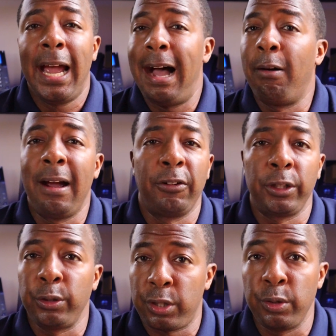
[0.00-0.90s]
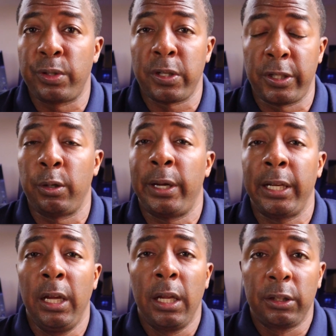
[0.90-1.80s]
However, you choose to do
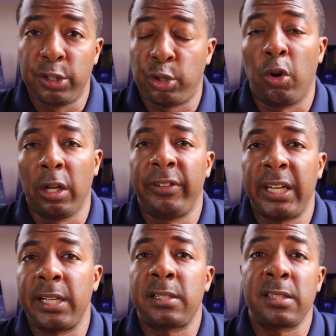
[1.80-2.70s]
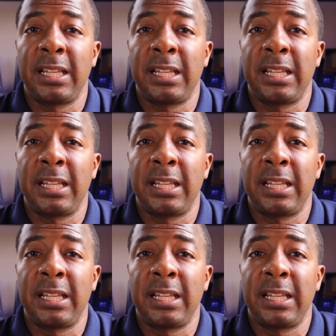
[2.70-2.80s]
it, the short of it is,